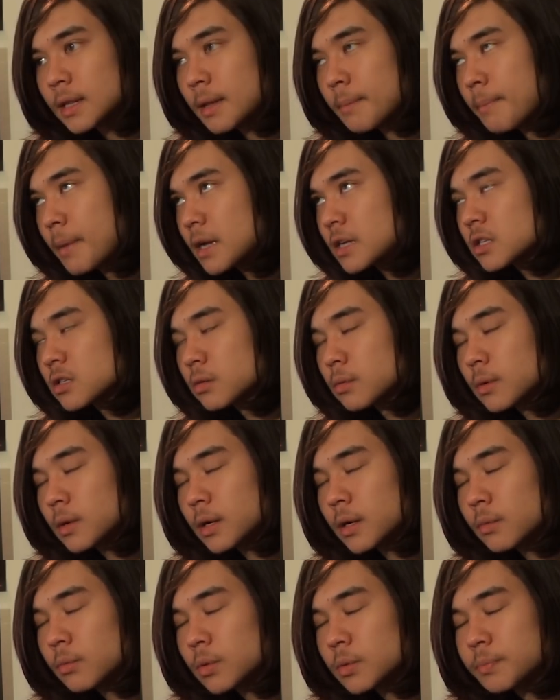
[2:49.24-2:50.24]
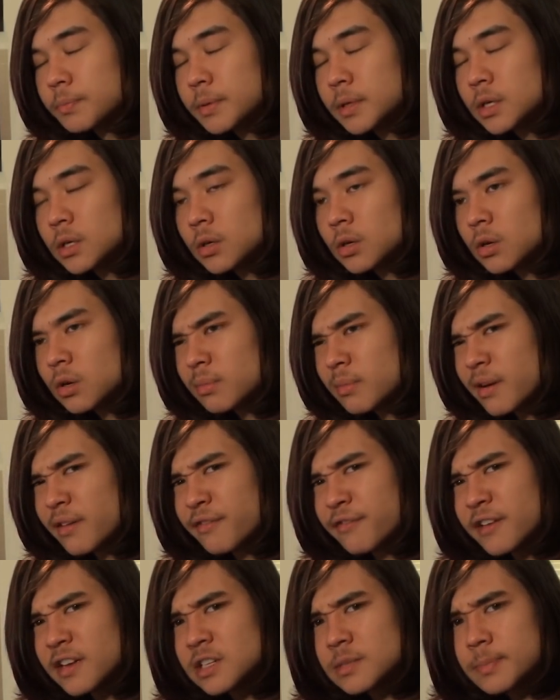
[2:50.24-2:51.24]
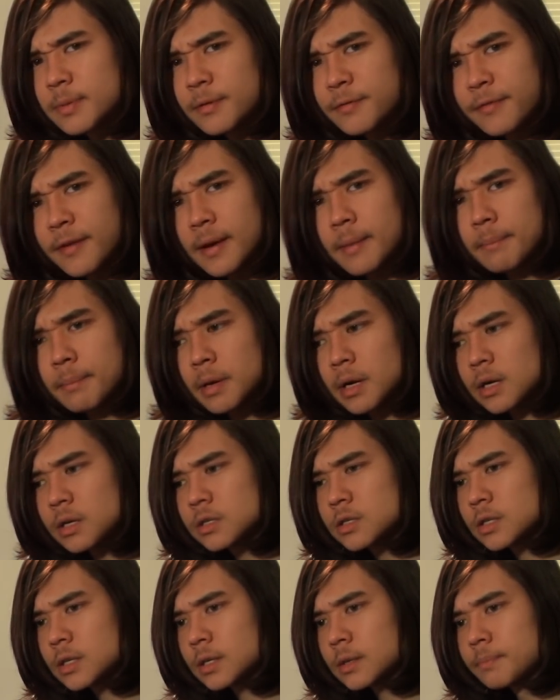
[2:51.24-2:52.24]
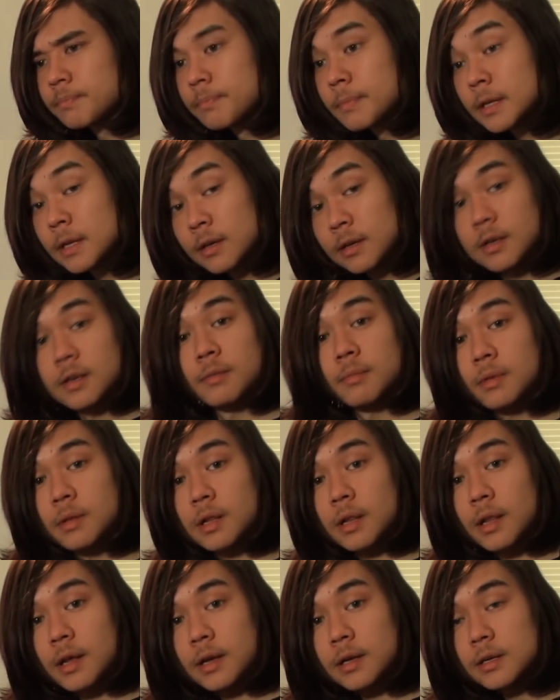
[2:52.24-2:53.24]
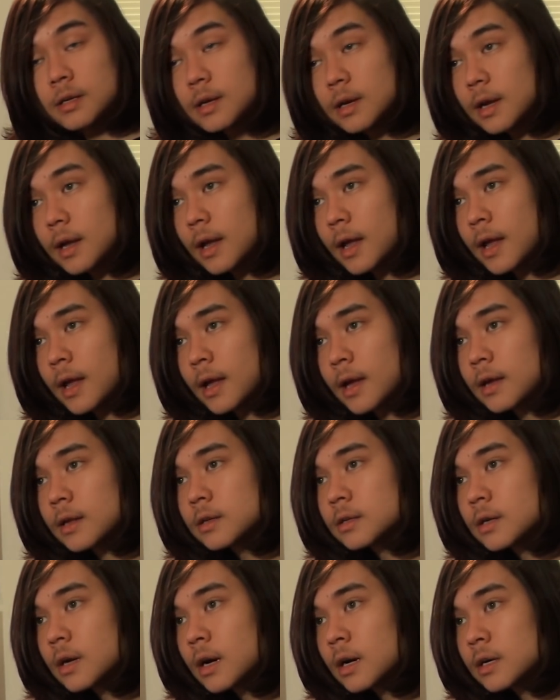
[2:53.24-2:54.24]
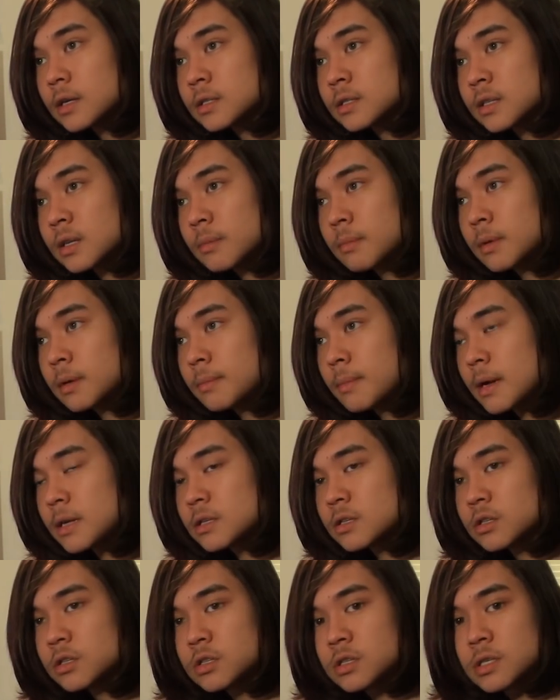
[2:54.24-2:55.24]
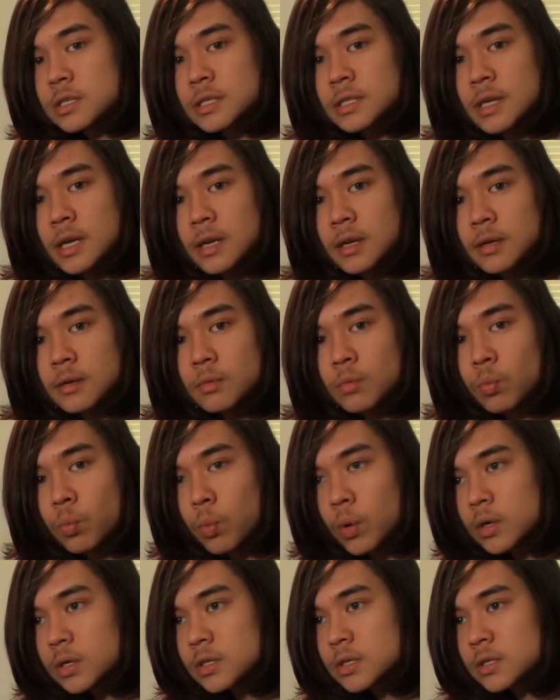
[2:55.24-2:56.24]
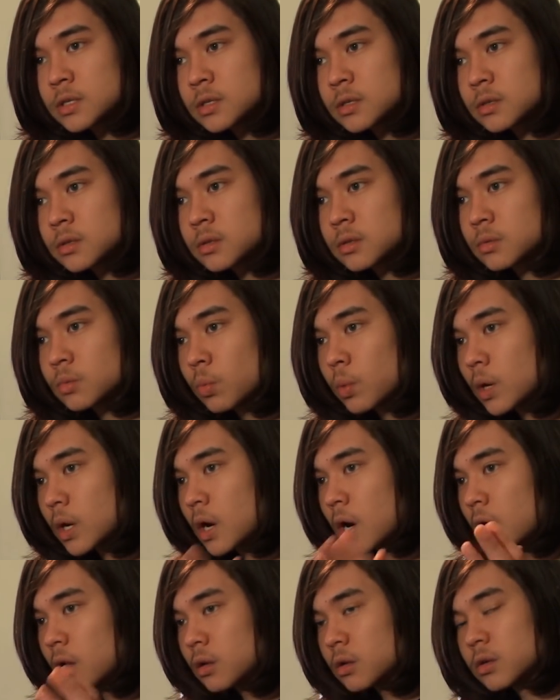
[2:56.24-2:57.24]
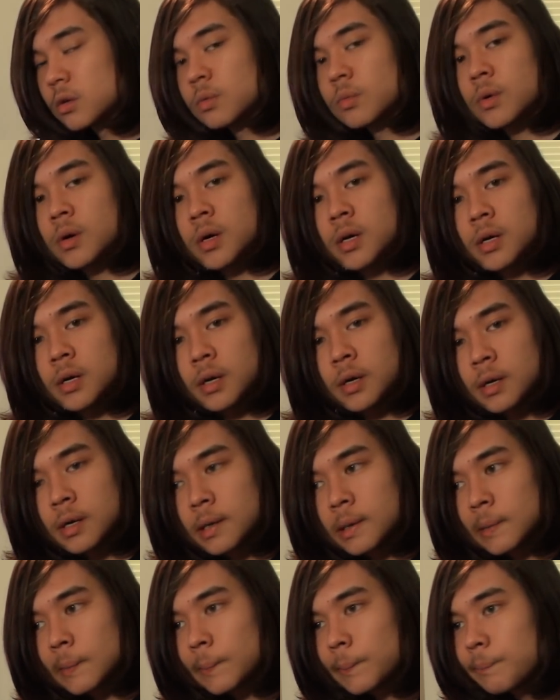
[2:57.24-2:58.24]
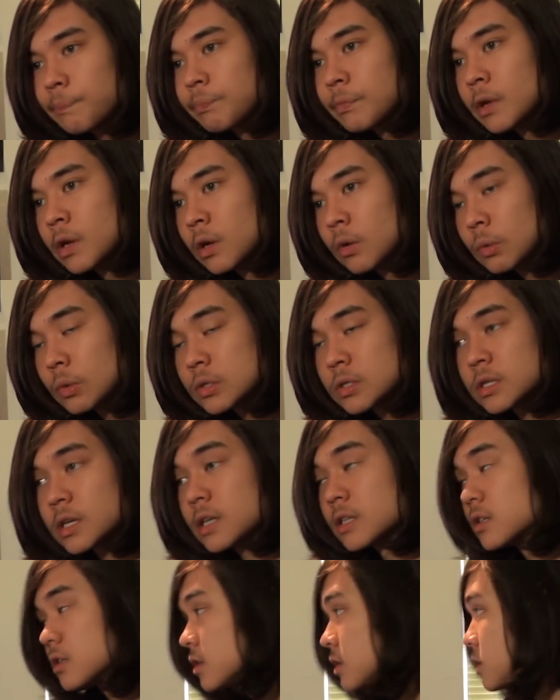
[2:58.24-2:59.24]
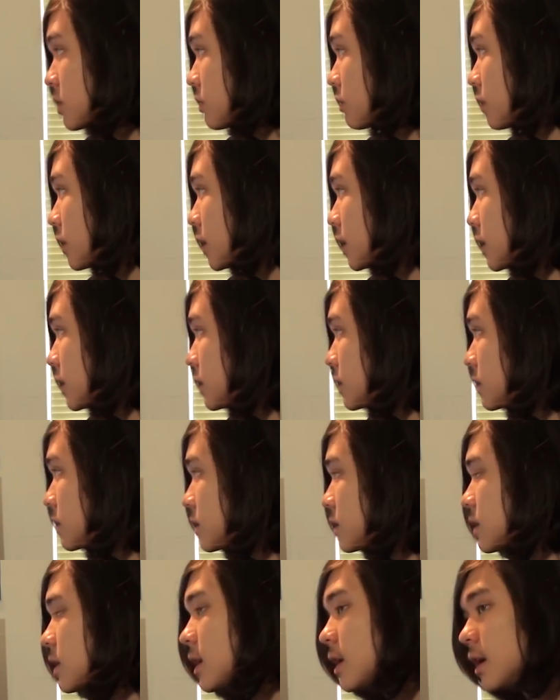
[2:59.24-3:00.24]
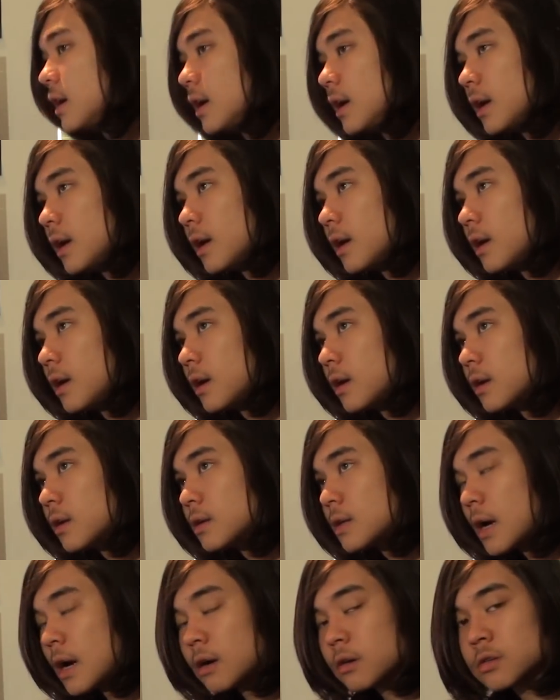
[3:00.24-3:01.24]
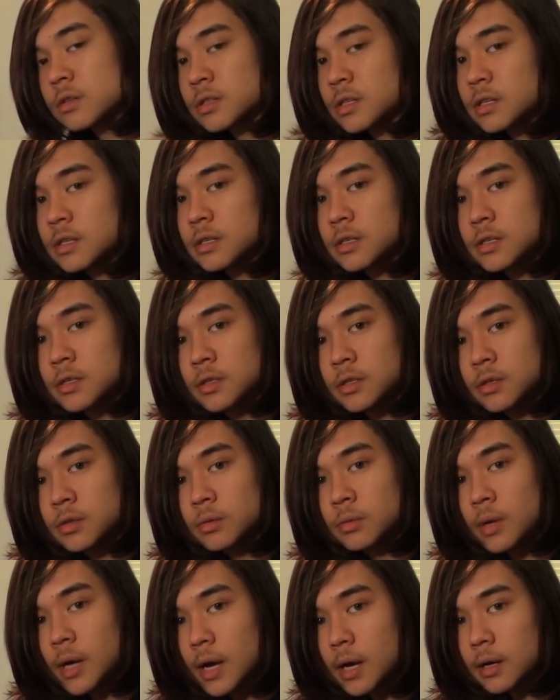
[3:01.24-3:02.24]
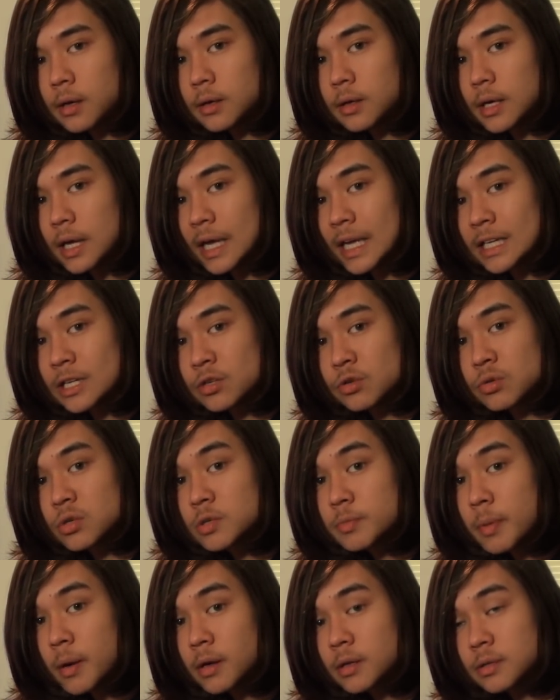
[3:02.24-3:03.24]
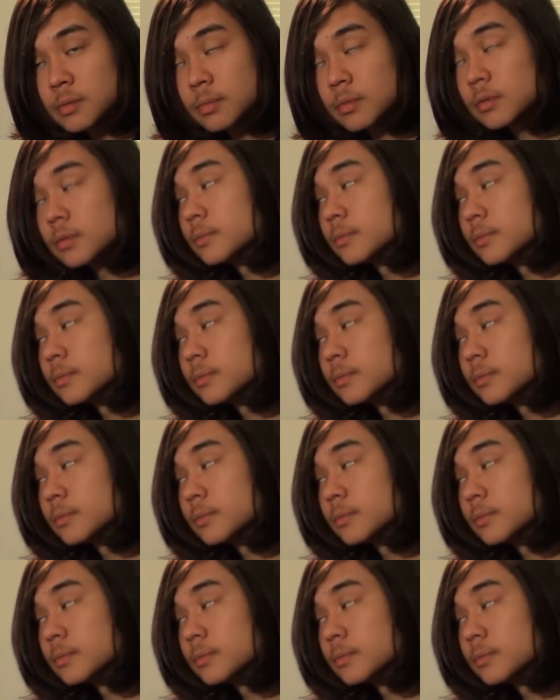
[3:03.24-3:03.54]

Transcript: the best way would be to go to my Facebook fan page, give me the like, and send me a message just saying what color you want, what size your screen is, and I'll send it to you as soon as possible.